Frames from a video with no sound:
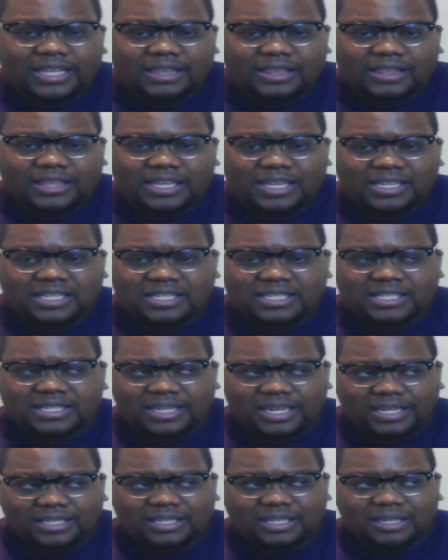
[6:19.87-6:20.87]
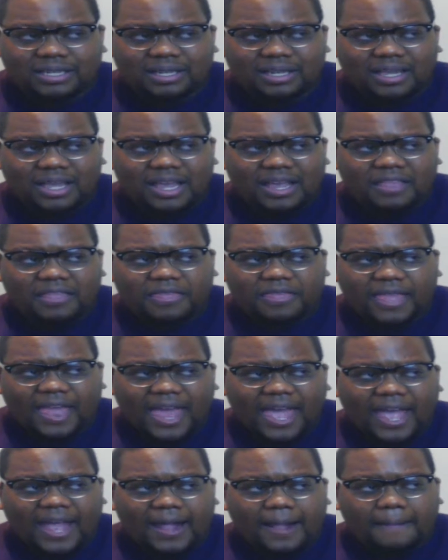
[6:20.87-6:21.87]
in this season
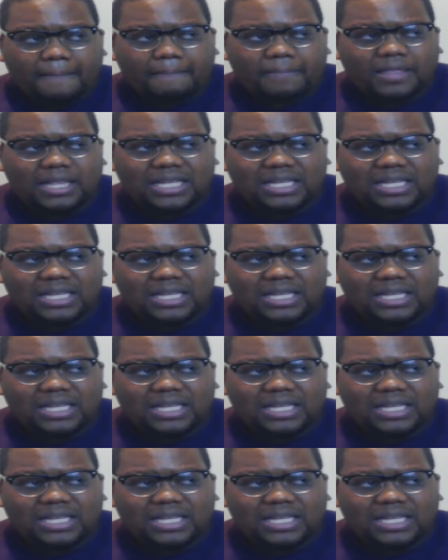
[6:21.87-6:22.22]
that